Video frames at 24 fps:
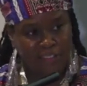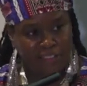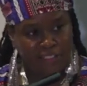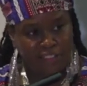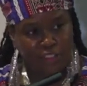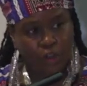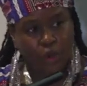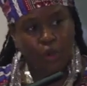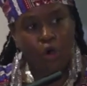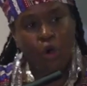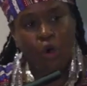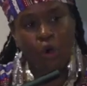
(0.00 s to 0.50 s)
as
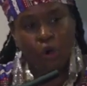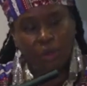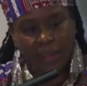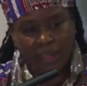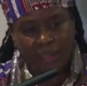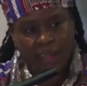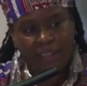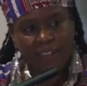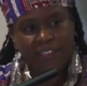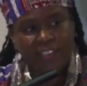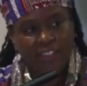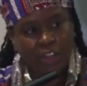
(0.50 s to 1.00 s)
the
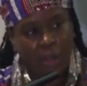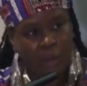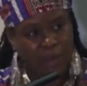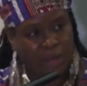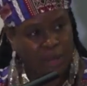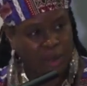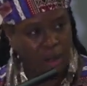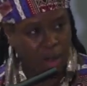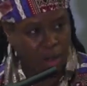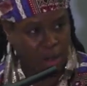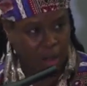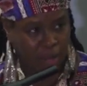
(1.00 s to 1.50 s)
court case
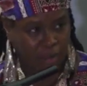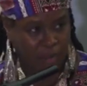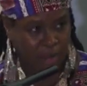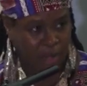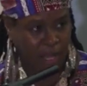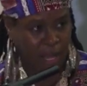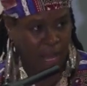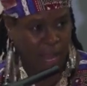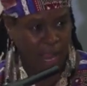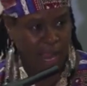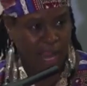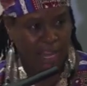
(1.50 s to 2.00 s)
going on
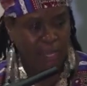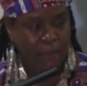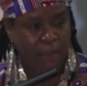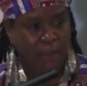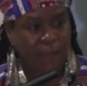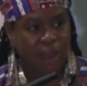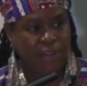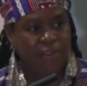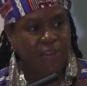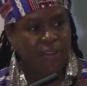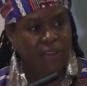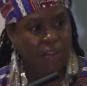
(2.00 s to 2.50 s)
in
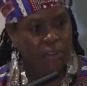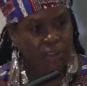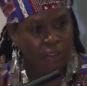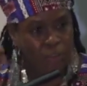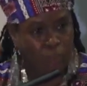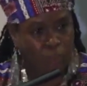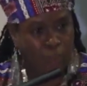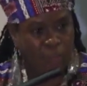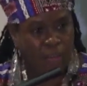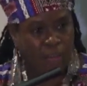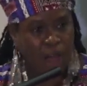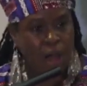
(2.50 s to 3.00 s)
America,
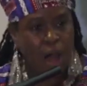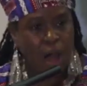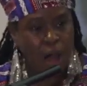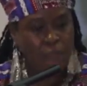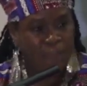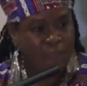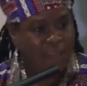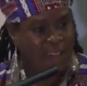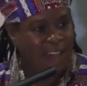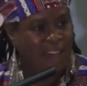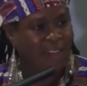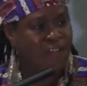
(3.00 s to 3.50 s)
that we
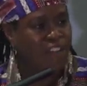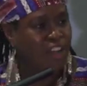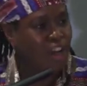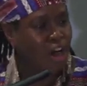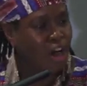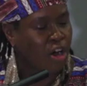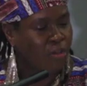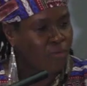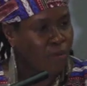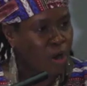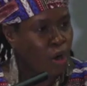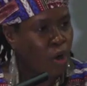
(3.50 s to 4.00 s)
can't be having
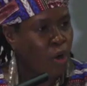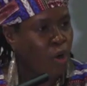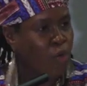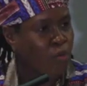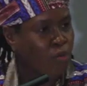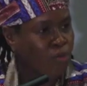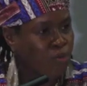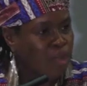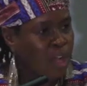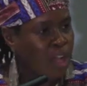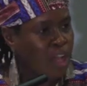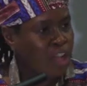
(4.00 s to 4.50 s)
our
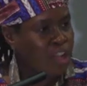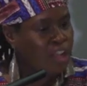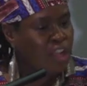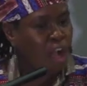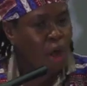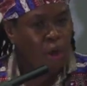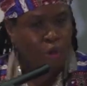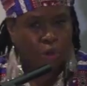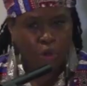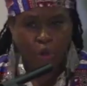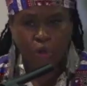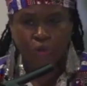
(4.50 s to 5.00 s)
own
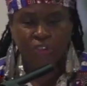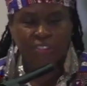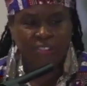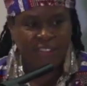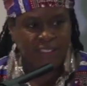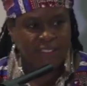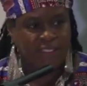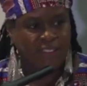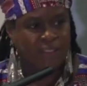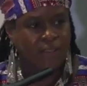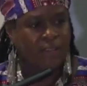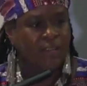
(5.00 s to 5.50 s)
local
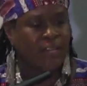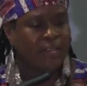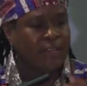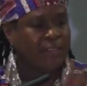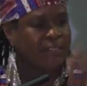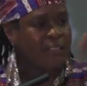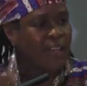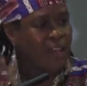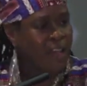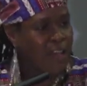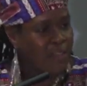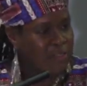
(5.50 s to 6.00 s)

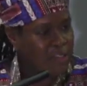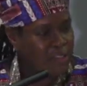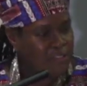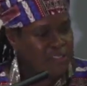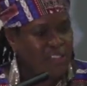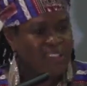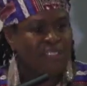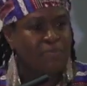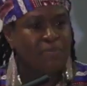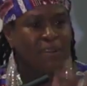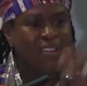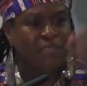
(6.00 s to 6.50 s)
sittings, that
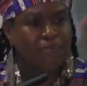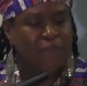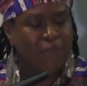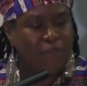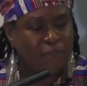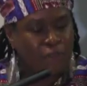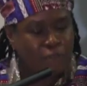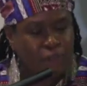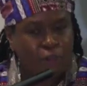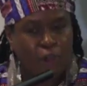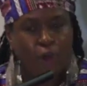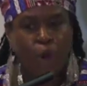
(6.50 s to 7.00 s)
this must be
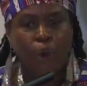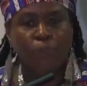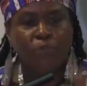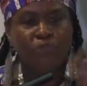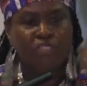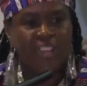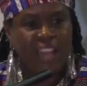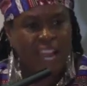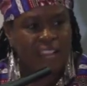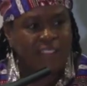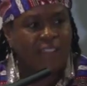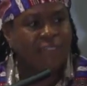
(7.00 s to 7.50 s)

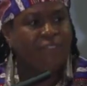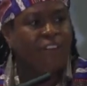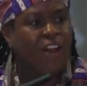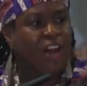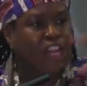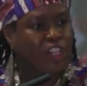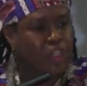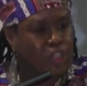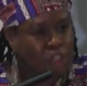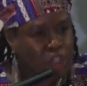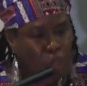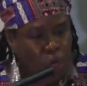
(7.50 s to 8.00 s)
filmed,
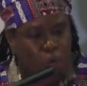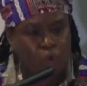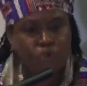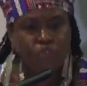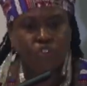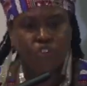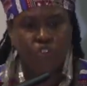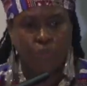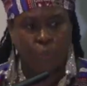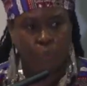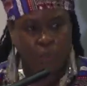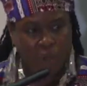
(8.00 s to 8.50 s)
televised, shown
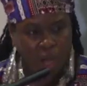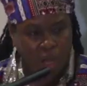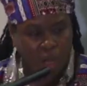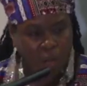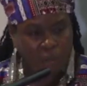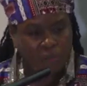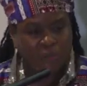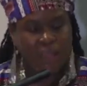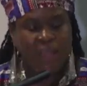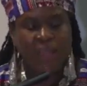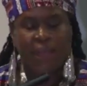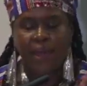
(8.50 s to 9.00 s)
to the
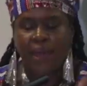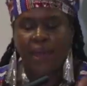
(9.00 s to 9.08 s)
world.